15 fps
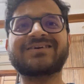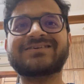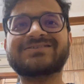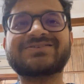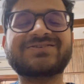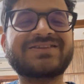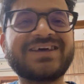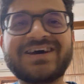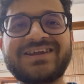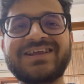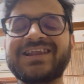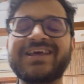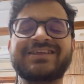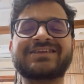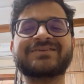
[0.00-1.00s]
So they are the
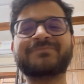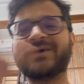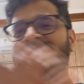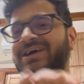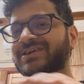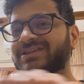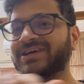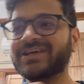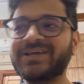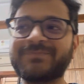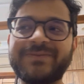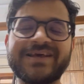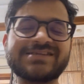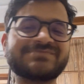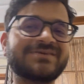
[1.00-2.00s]

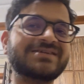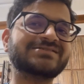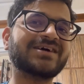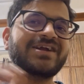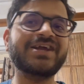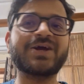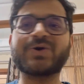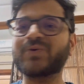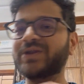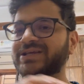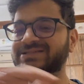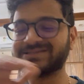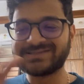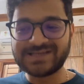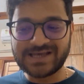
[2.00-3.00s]
placements are equally
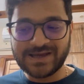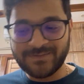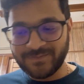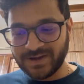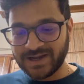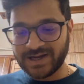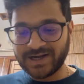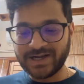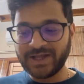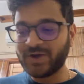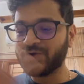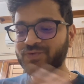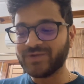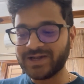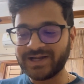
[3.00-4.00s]
same and
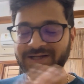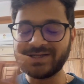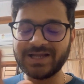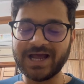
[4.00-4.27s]
equivalent,